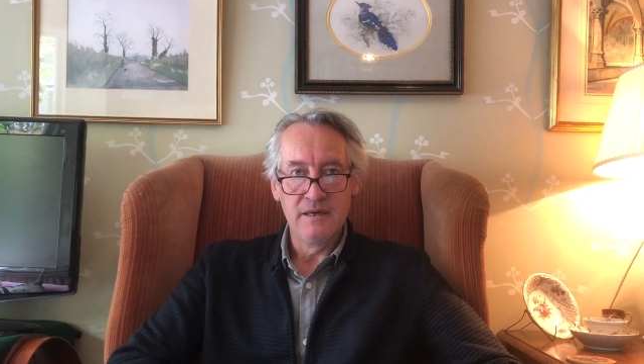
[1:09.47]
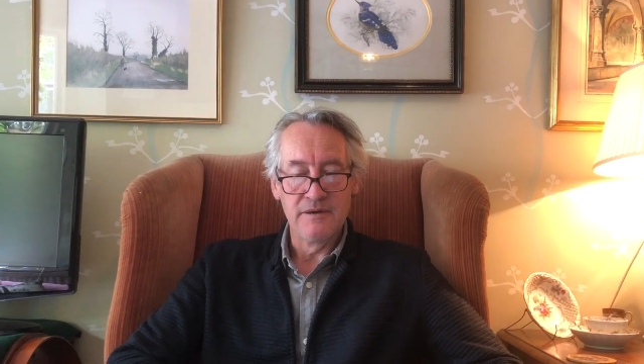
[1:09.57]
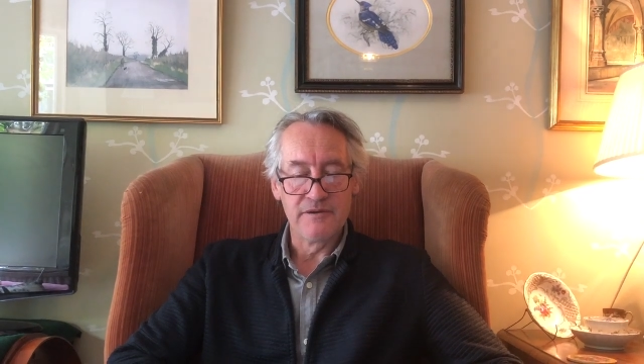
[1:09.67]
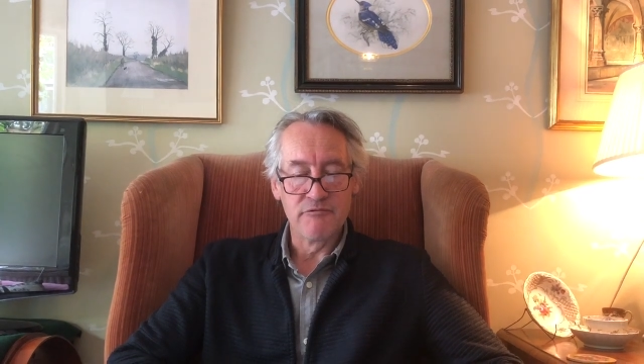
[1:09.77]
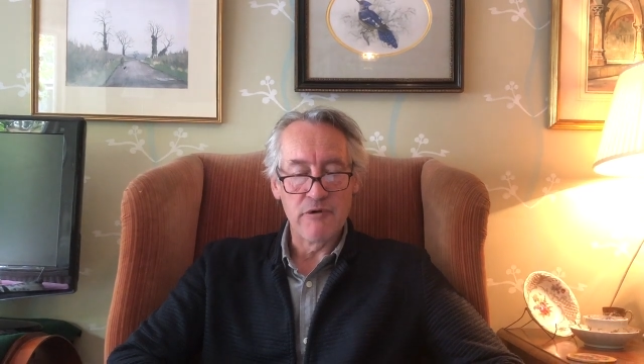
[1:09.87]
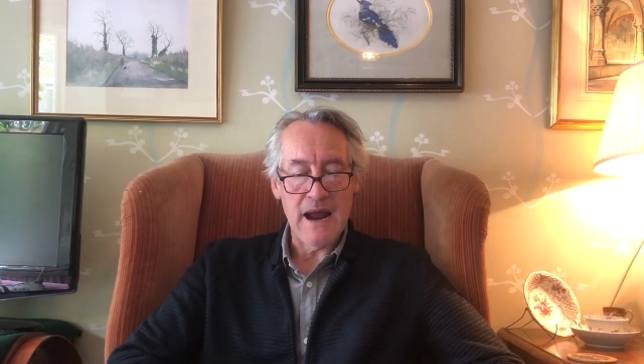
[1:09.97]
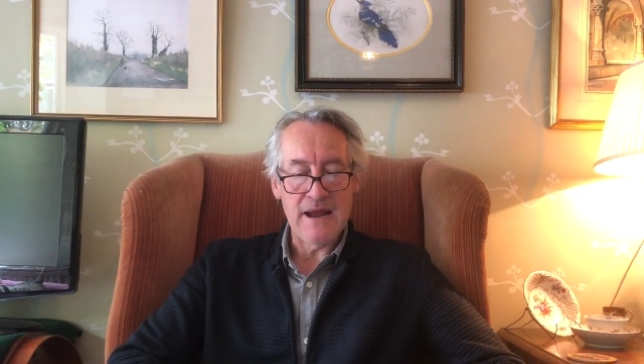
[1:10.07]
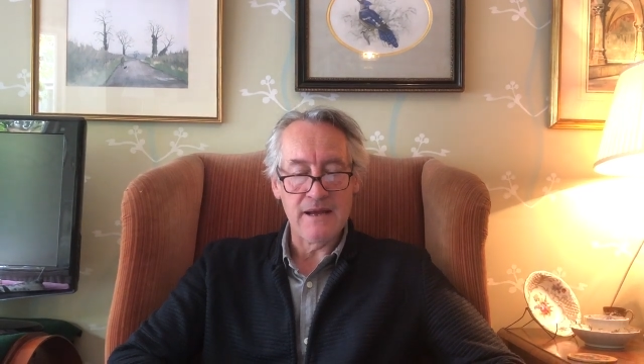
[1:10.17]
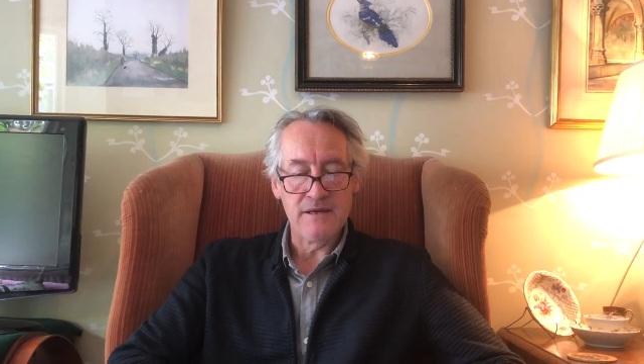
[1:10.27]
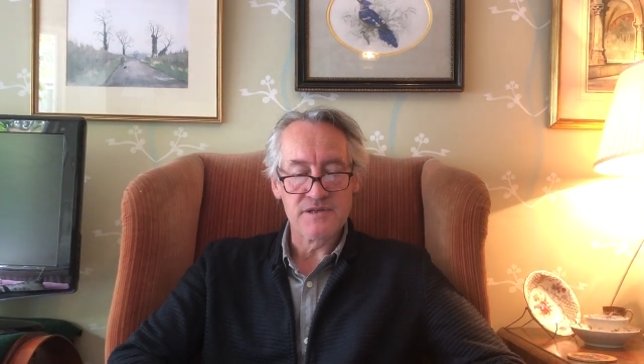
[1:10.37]
and the
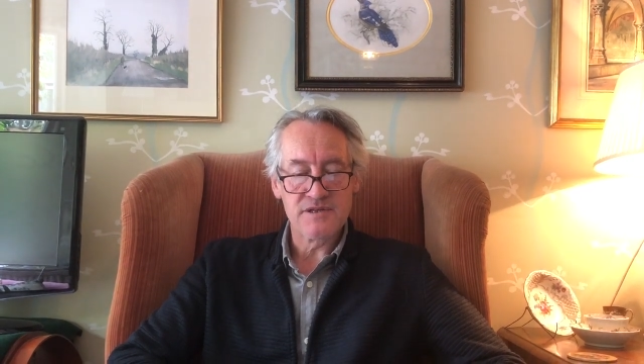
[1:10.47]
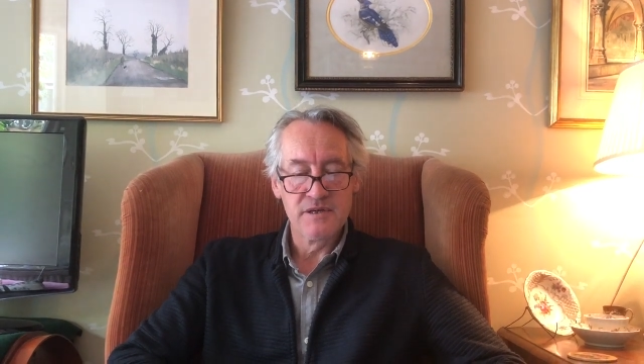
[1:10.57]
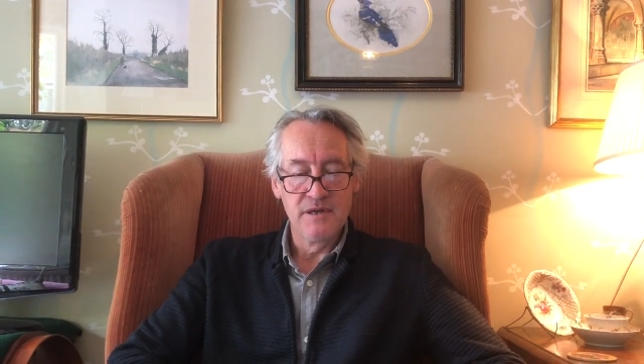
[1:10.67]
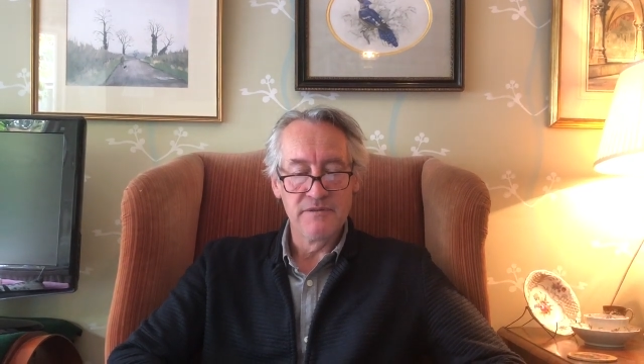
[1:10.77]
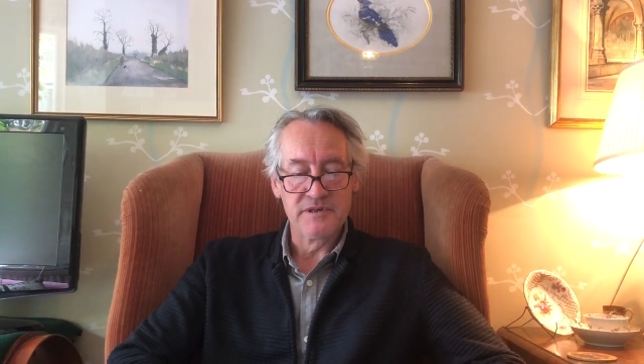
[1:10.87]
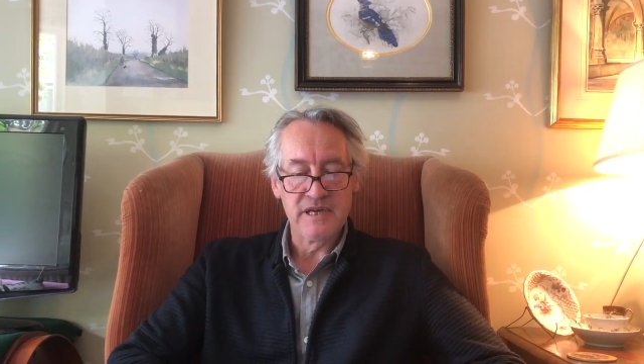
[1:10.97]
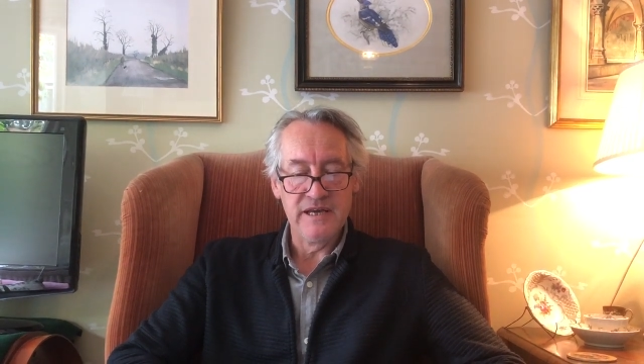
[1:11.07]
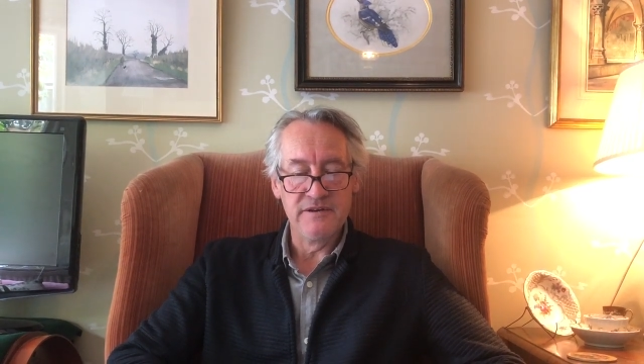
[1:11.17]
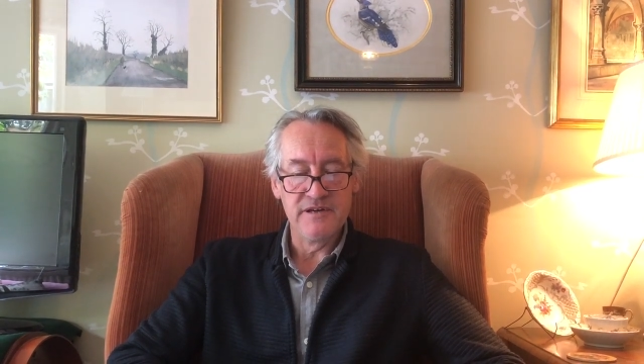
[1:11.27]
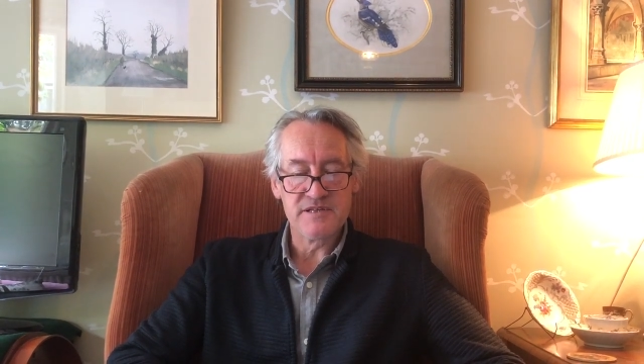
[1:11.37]
rags that
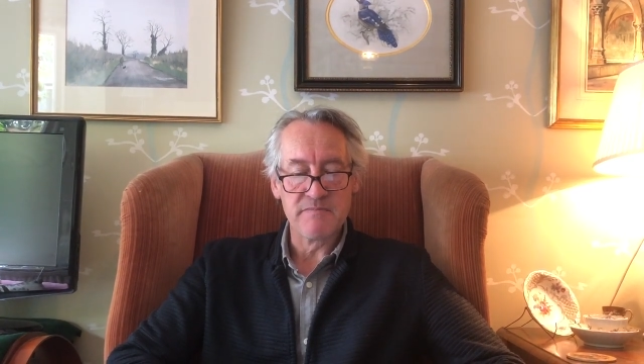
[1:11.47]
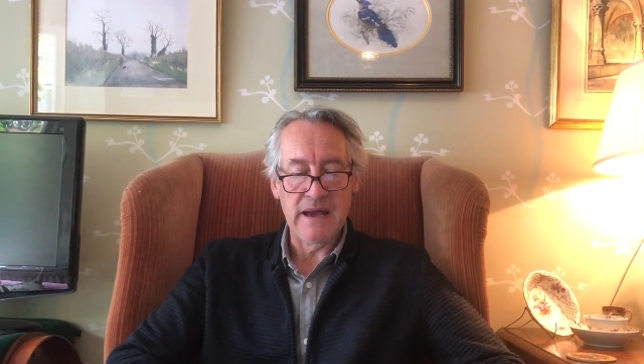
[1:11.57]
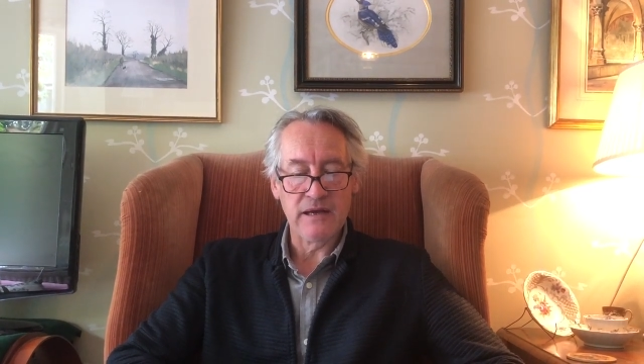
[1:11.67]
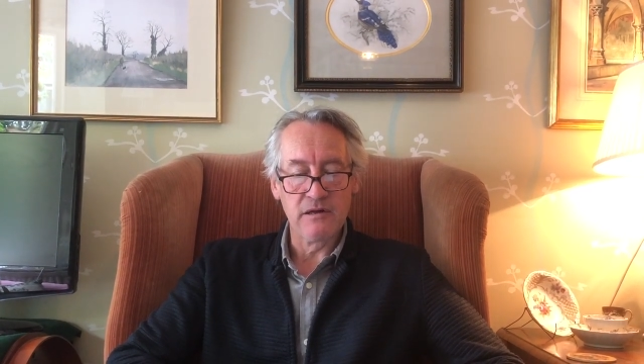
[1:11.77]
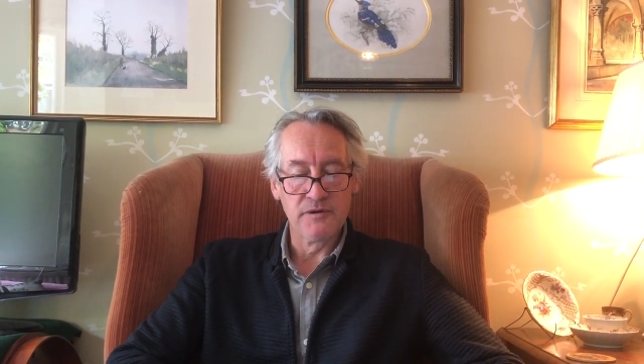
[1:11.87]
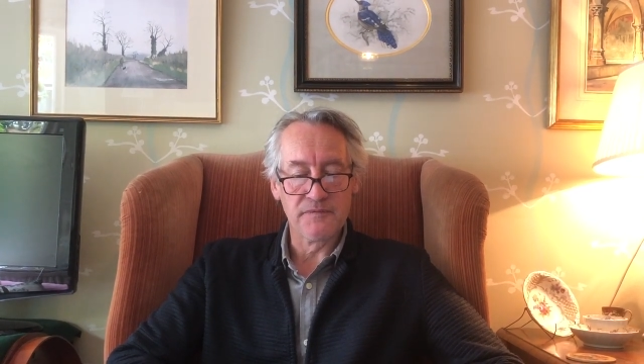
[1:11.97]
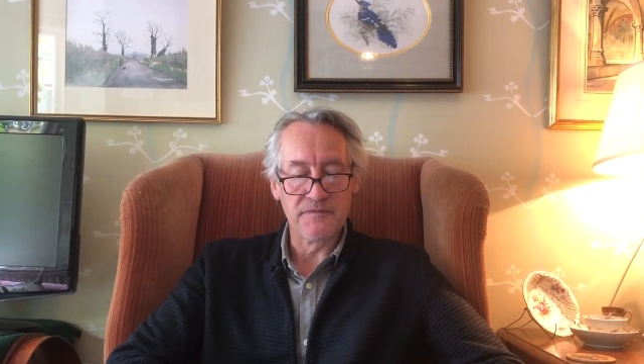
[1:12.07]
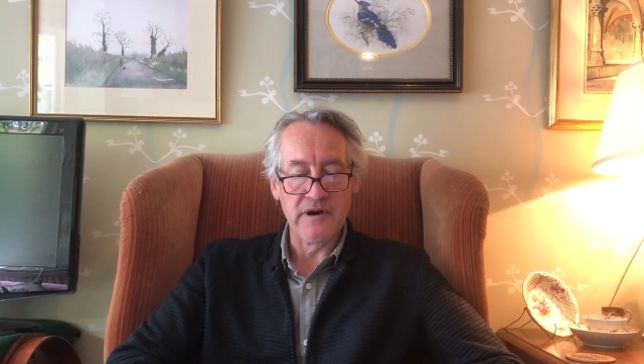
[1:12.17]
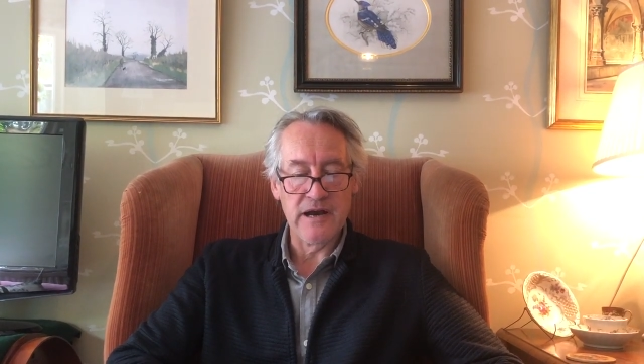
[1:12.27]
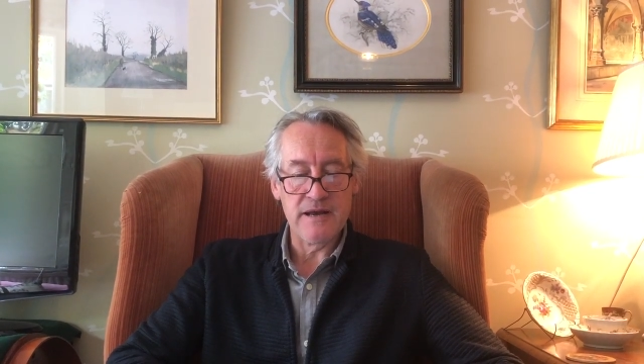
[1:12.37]
hid his mangled
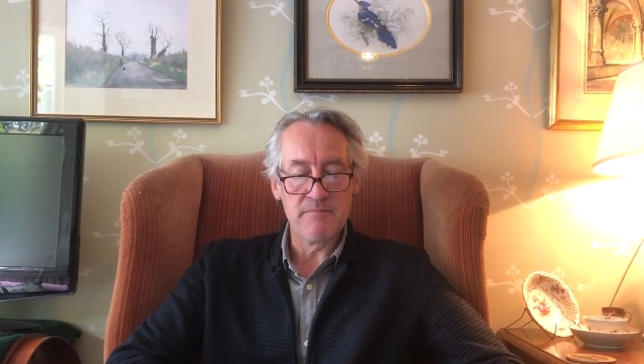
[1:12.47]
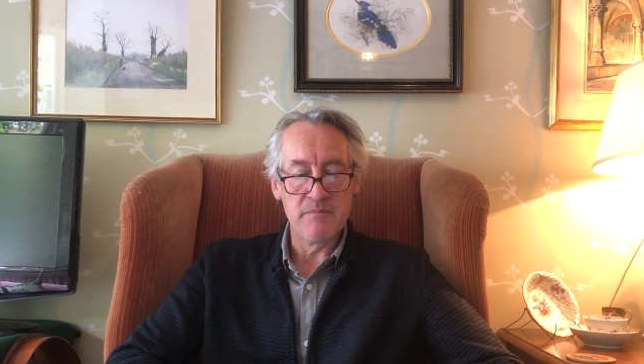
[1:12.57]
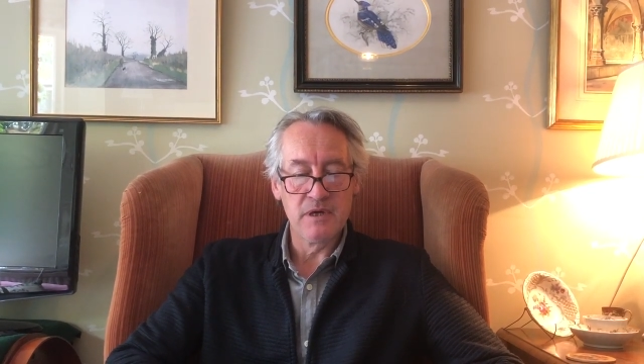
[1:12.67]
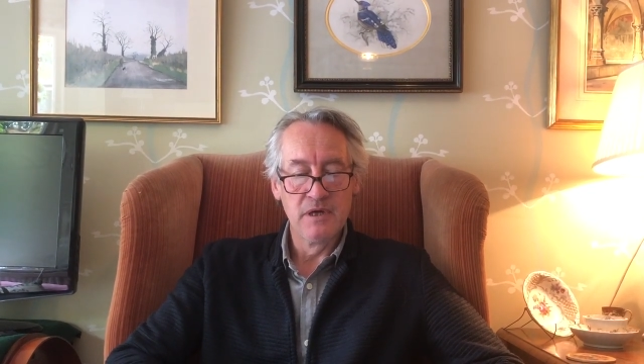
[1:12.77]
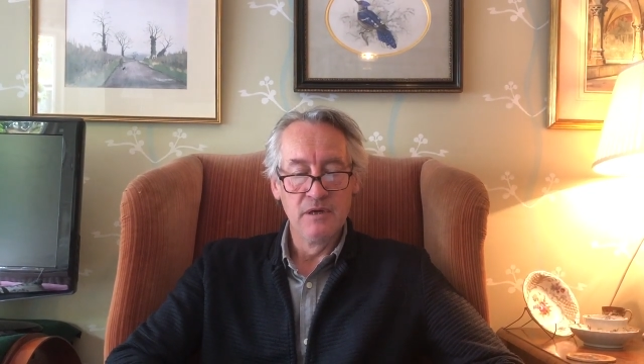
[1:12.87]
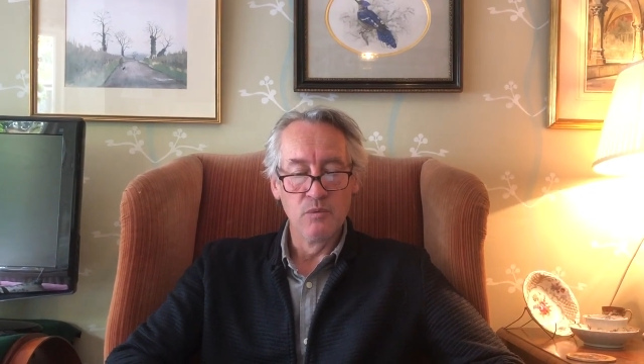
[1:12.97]
frame